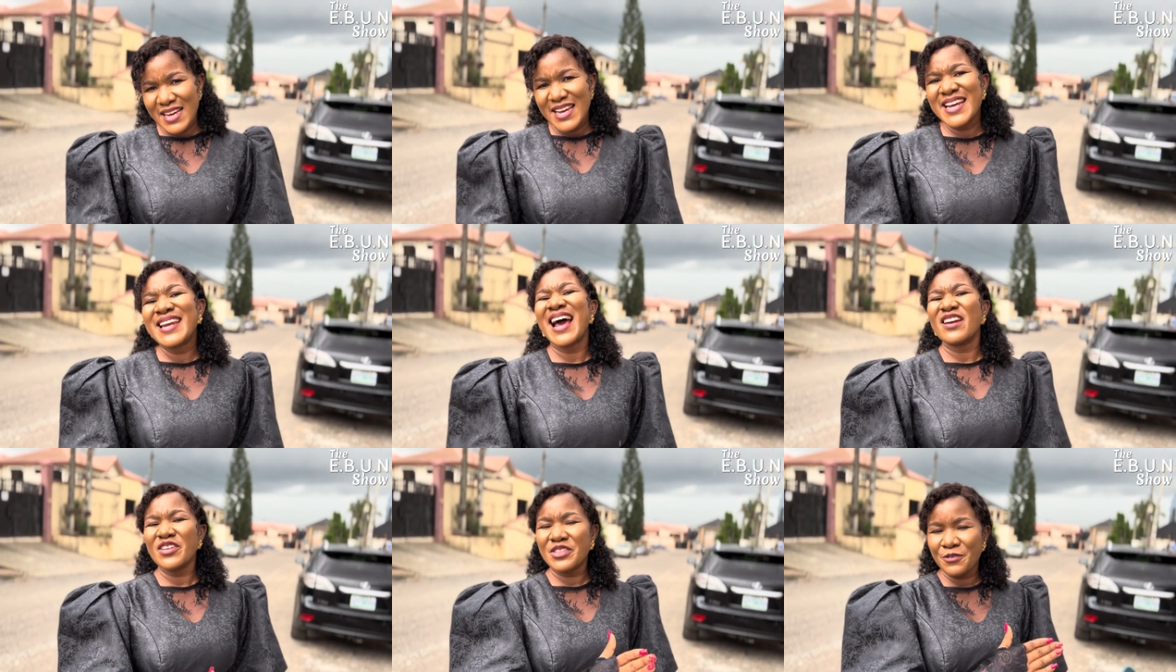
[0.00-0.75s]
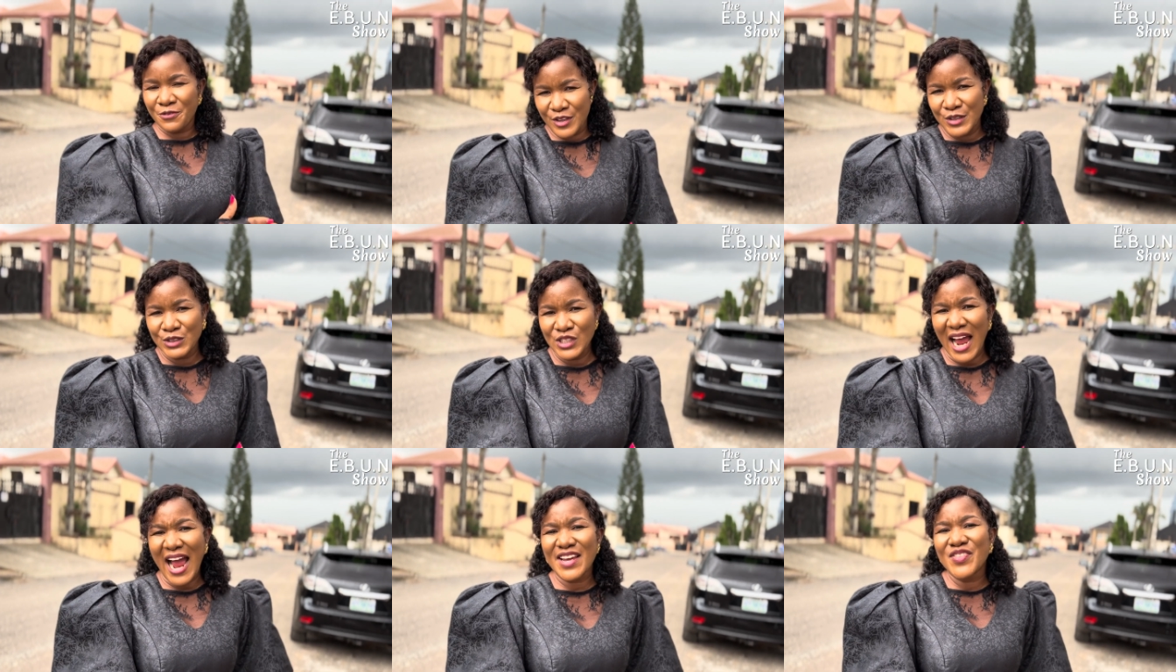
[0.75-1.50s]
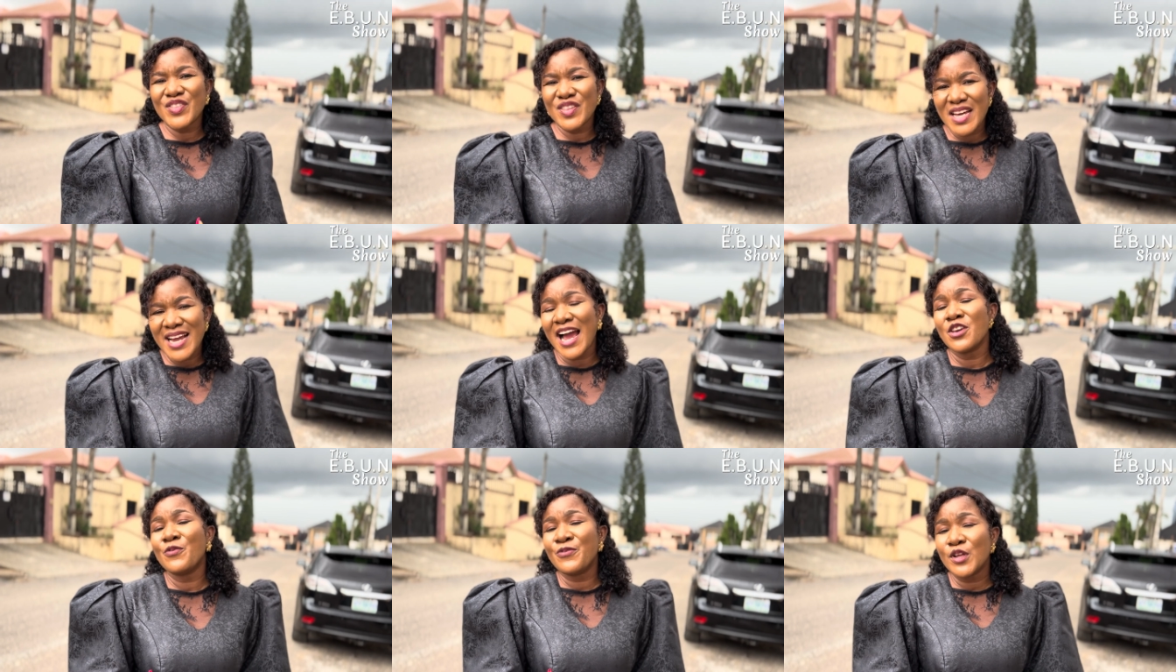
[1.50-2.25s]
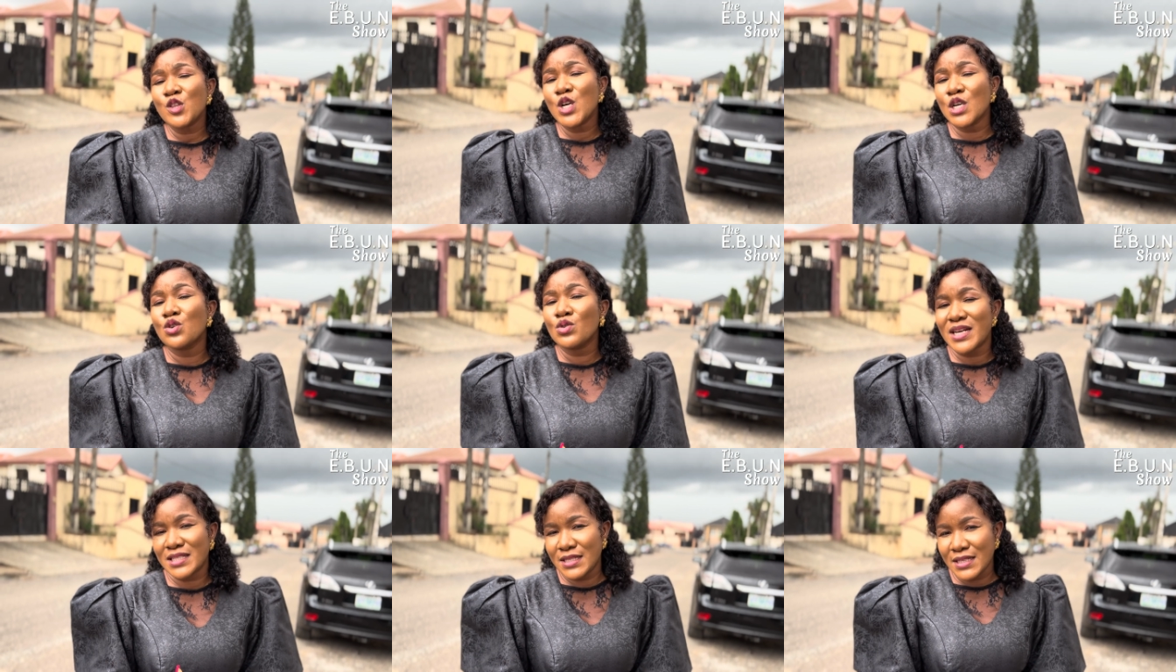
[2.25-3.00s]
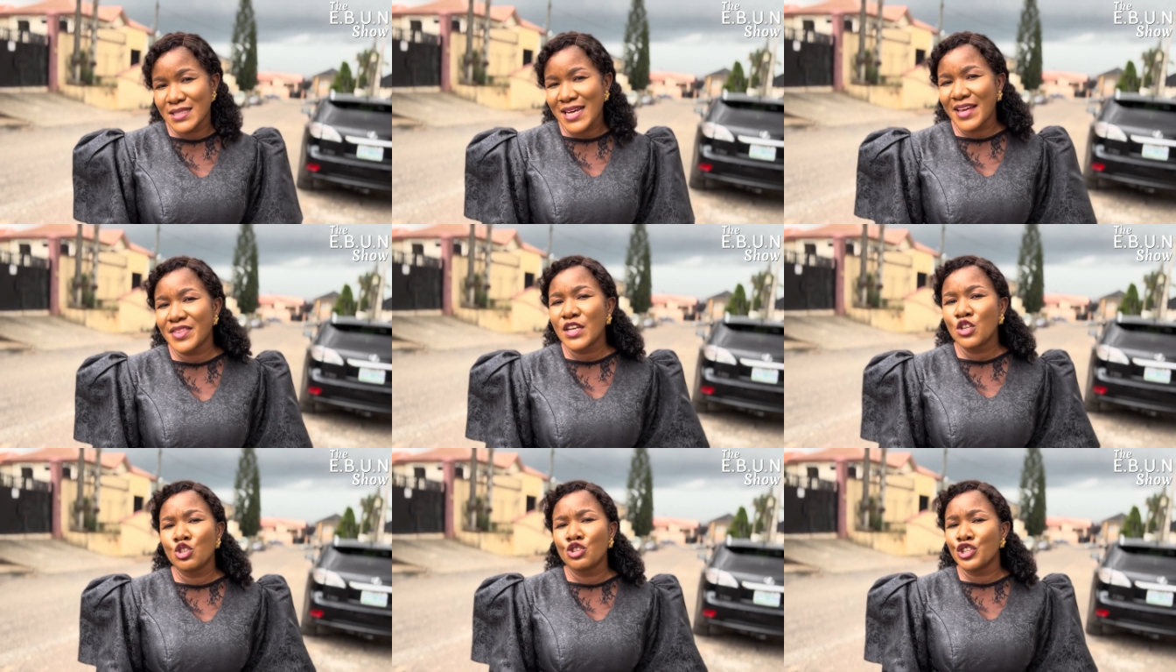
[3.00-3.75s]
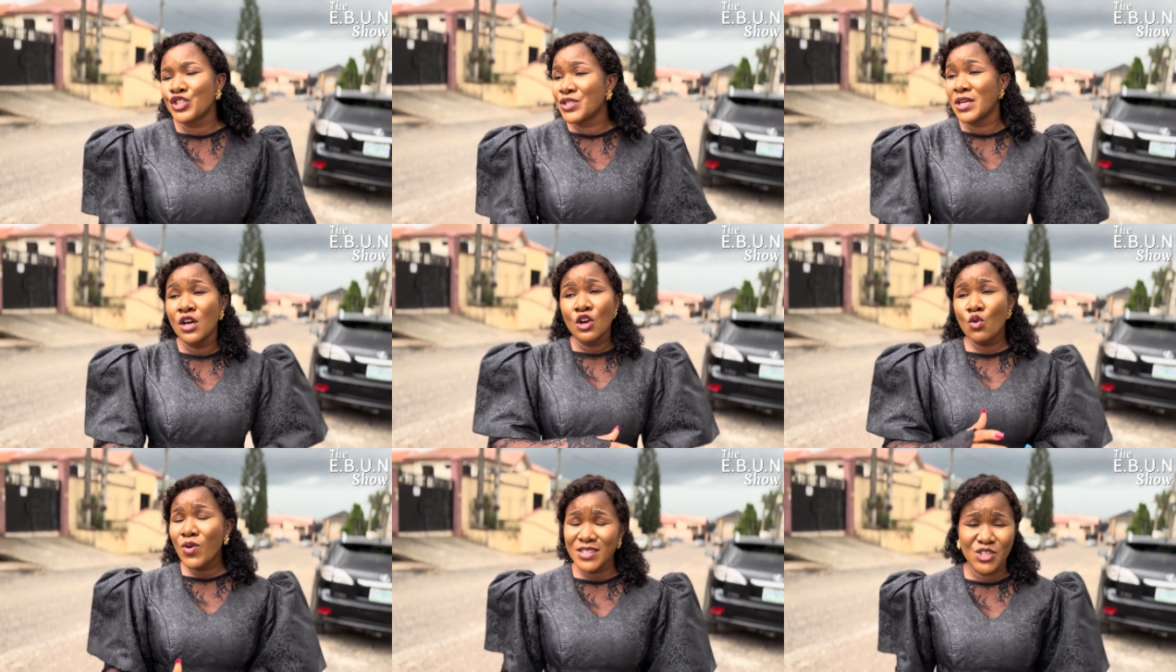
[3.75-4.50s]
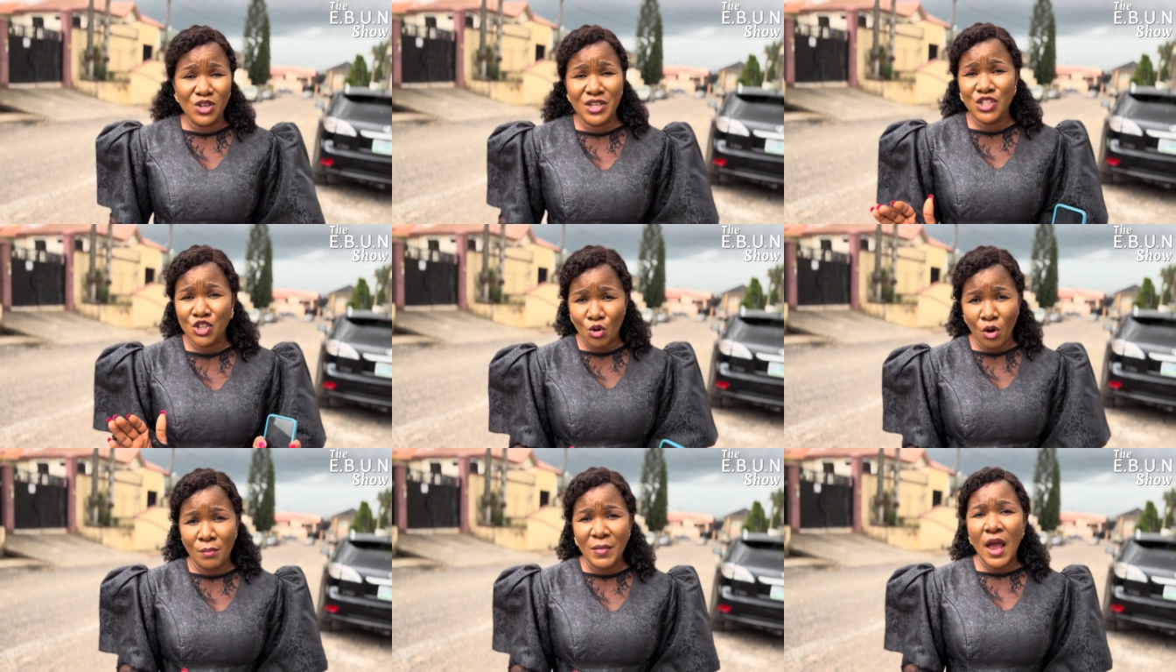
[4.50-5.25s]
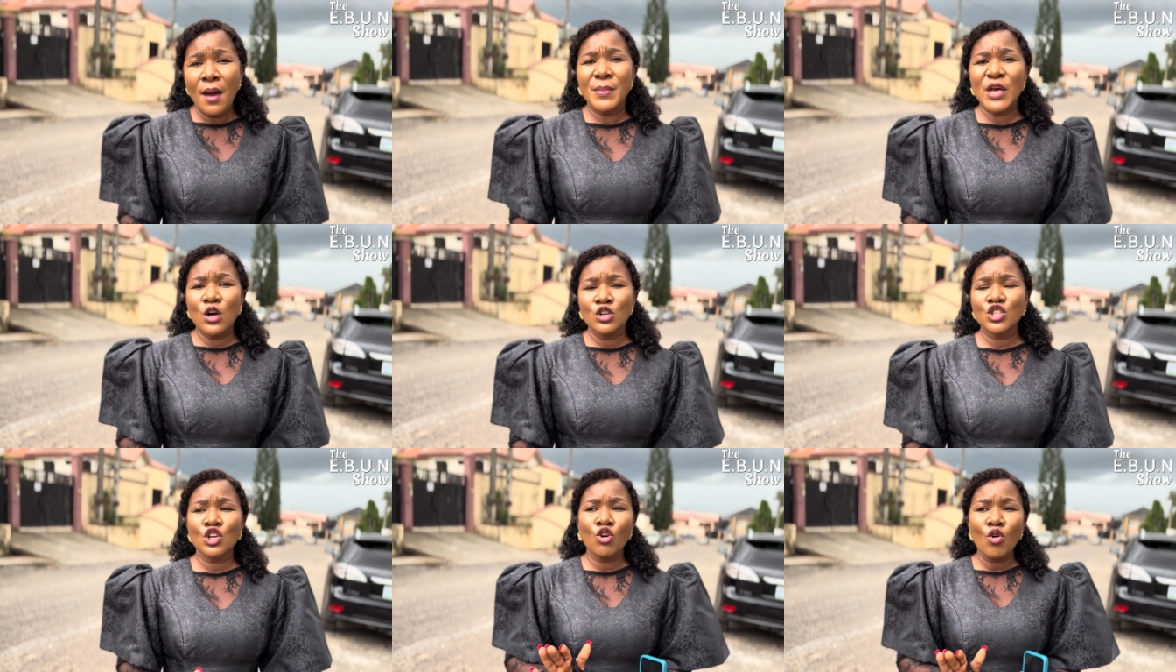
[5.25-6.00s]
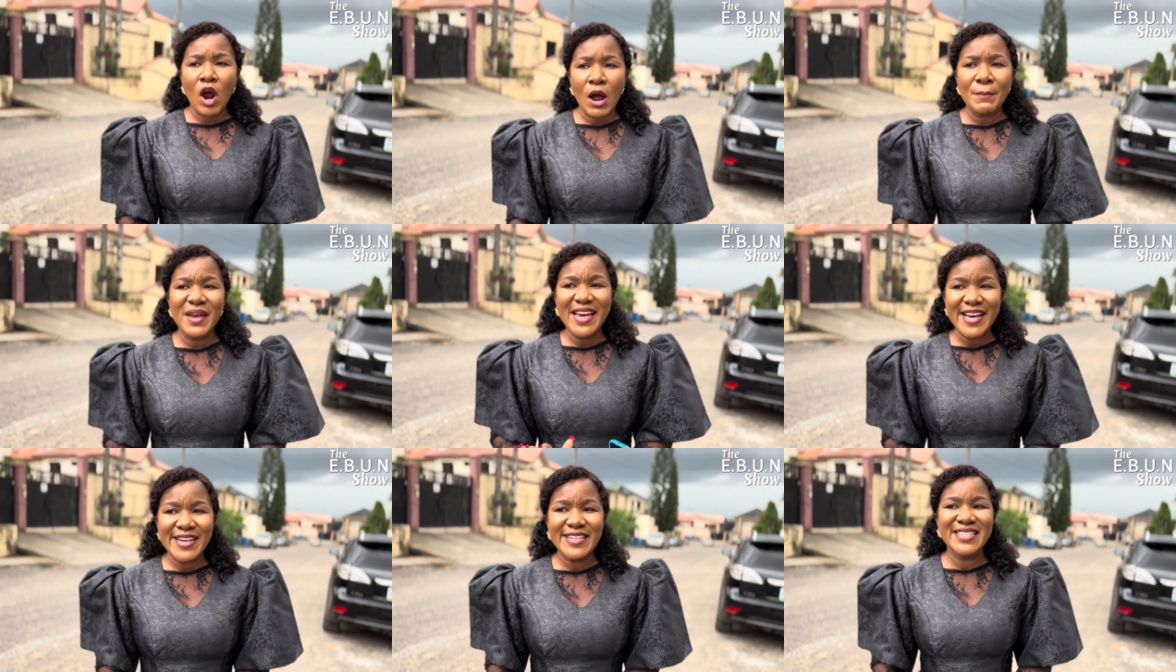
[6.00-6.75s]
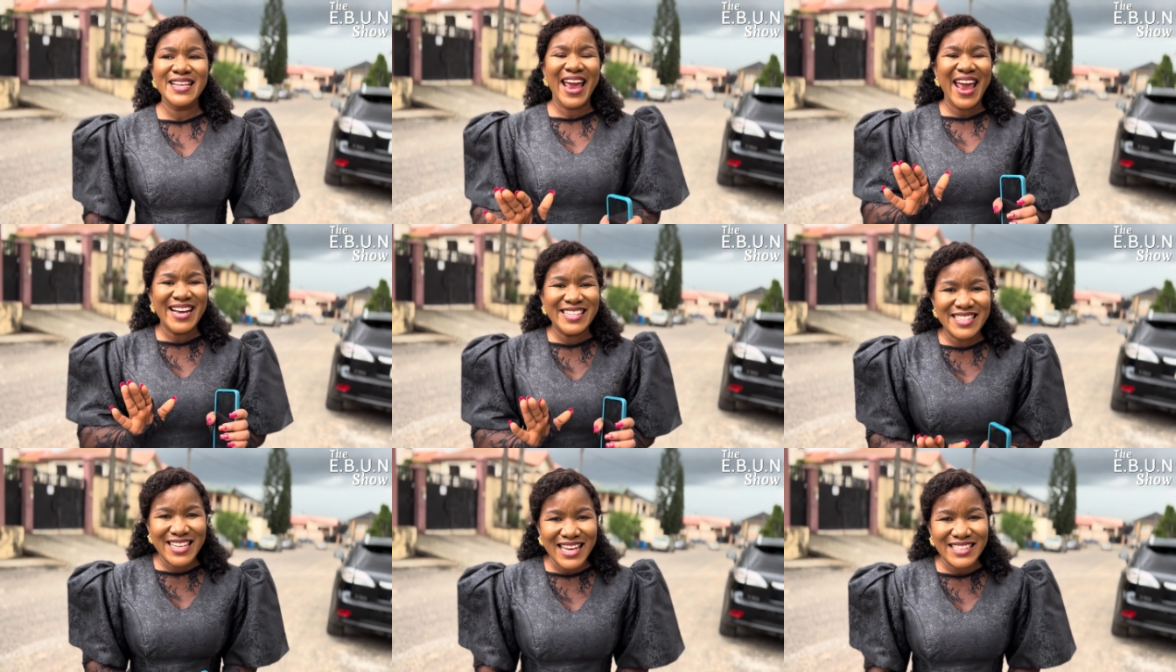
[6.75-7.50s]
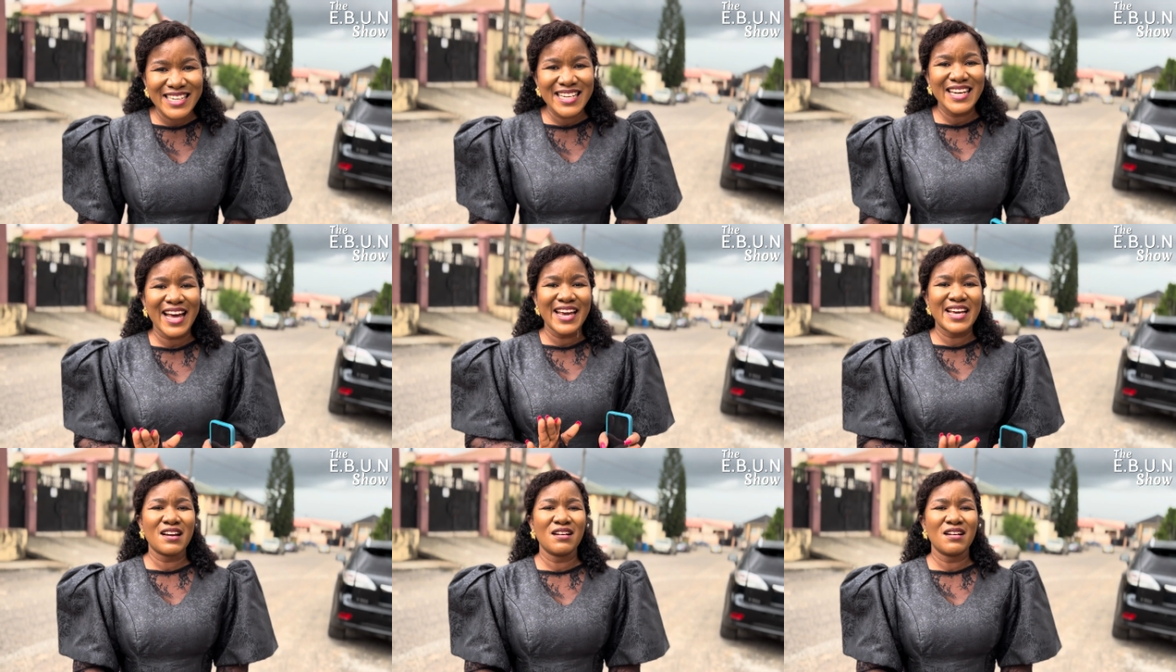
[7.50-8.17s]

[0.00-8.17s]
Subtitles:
in another field, I think, and you feel you're good at it, I think you should just go and study Scrum, because Scrum is exactly like,